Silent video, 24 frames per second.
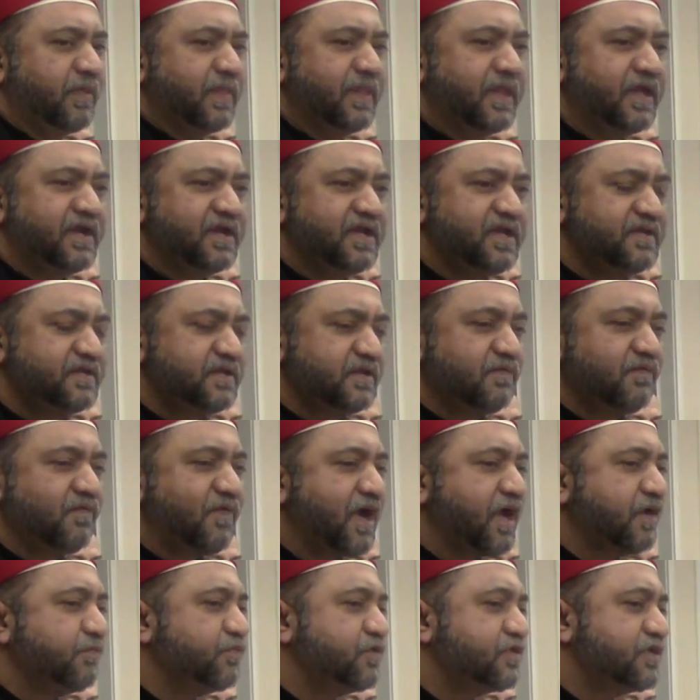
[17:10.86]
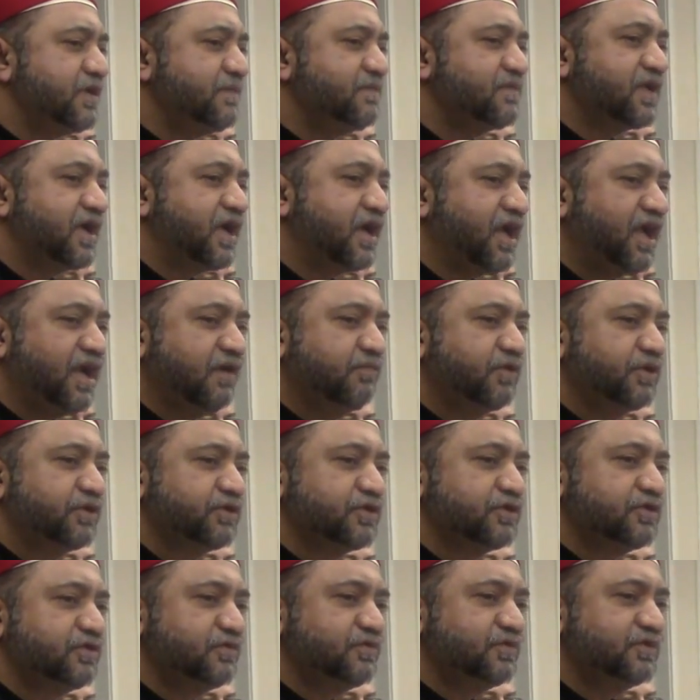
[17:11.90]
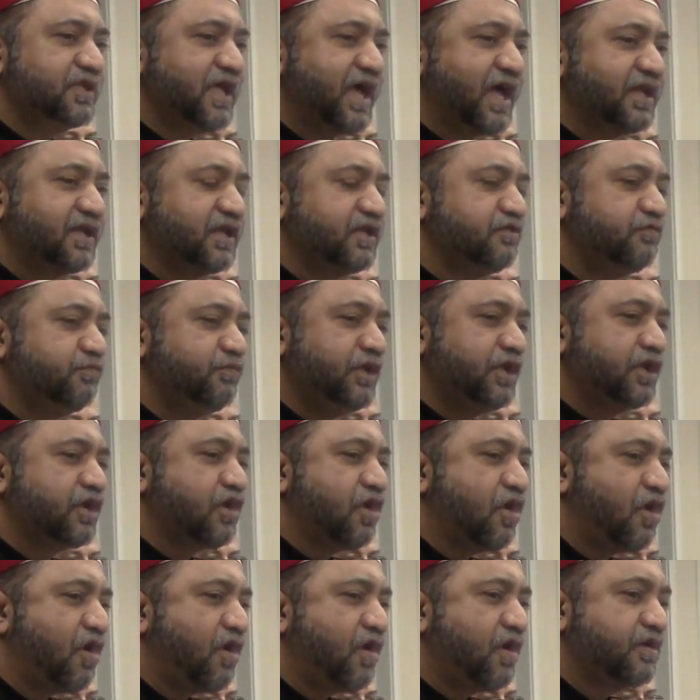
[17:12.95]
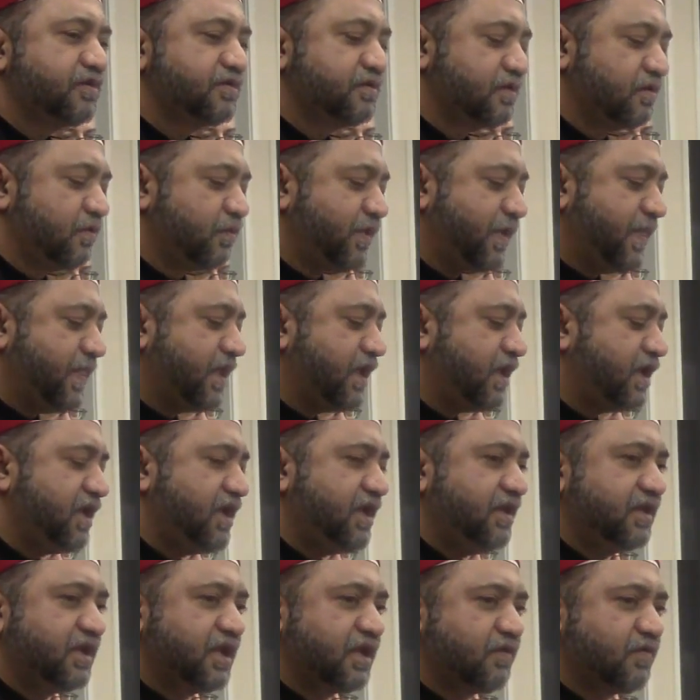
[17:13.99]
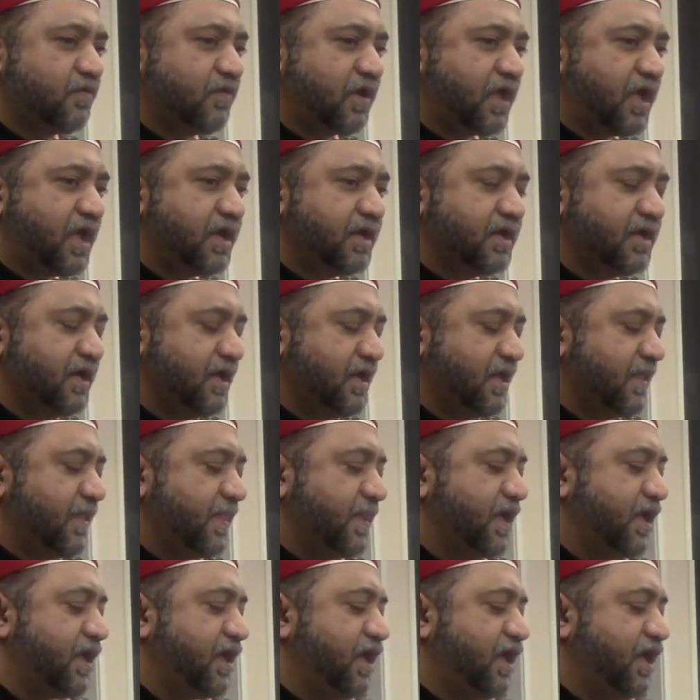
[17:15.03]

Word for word: The reason why Muslims are able to do that is because when they read their Quran, they